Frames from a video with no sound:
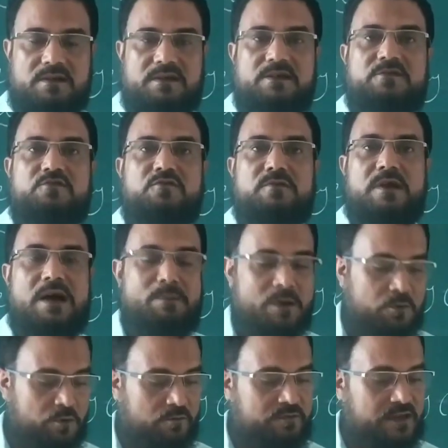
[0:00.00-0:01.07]
this should come
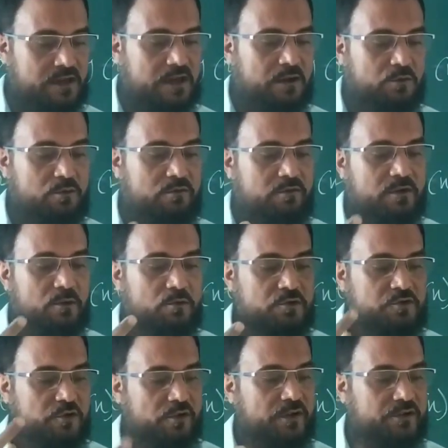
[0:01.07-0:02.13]
out of our
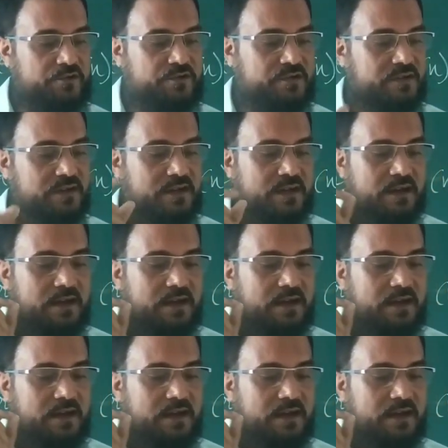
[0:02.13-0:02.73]
own choice.